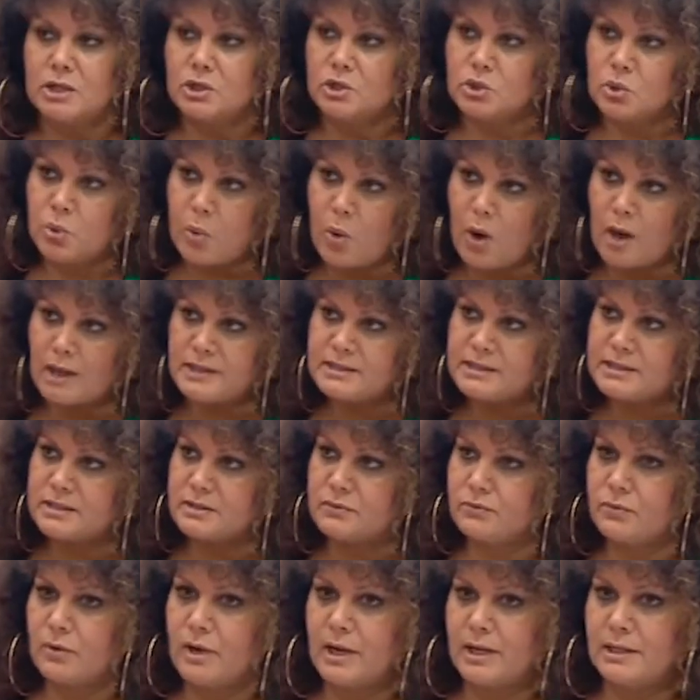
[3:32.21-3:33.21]
twice
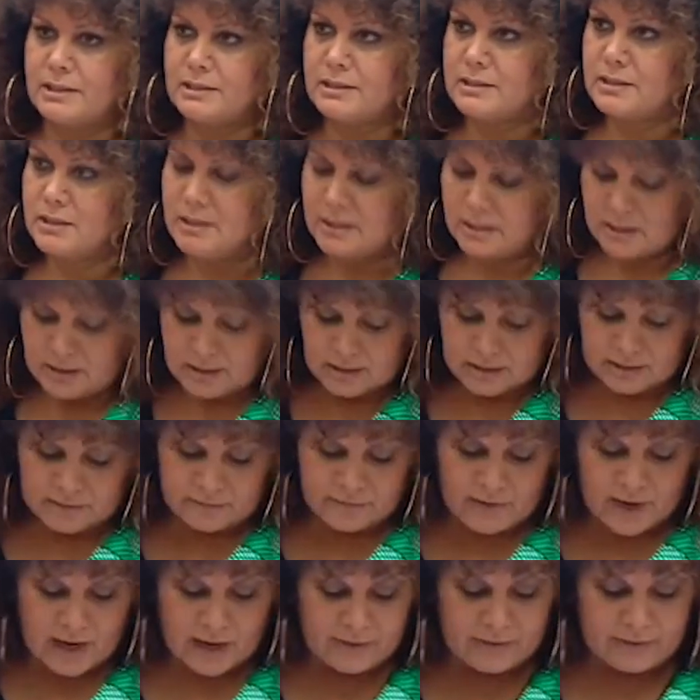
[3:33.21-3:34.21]
the rate
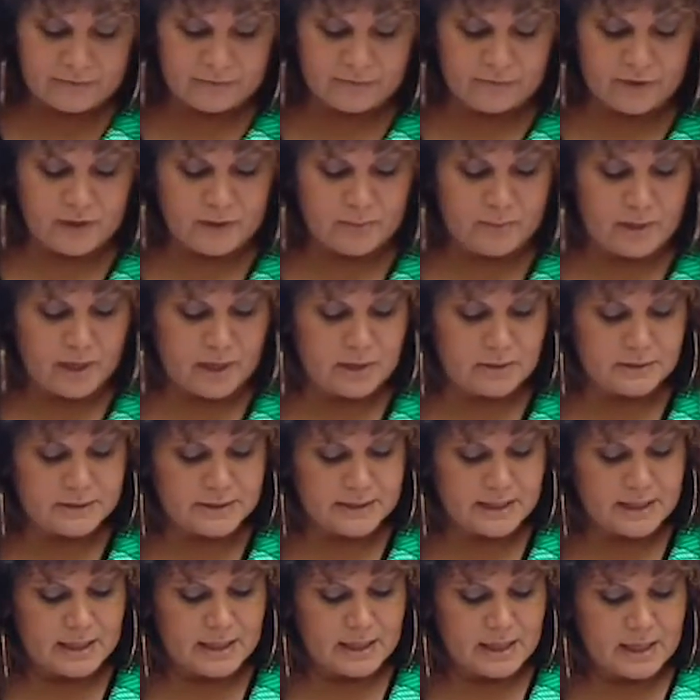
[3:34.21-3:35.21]
of other
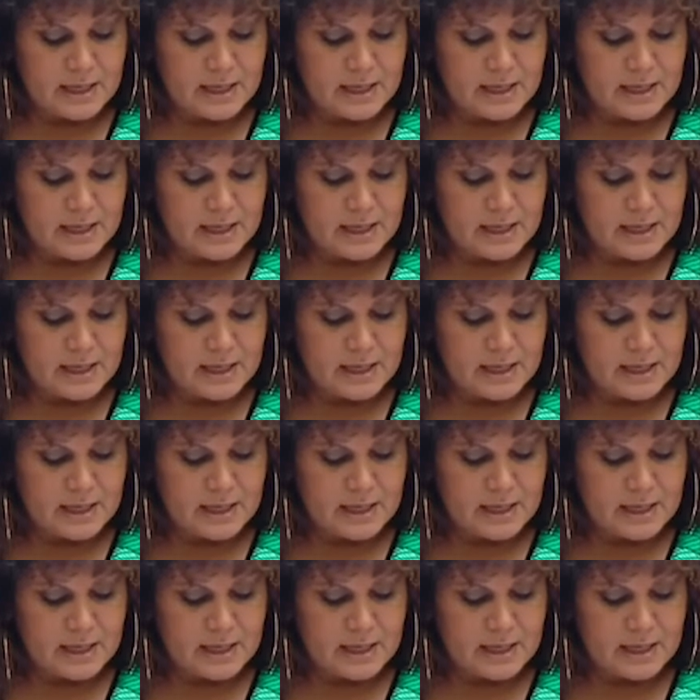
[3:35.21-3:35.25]
females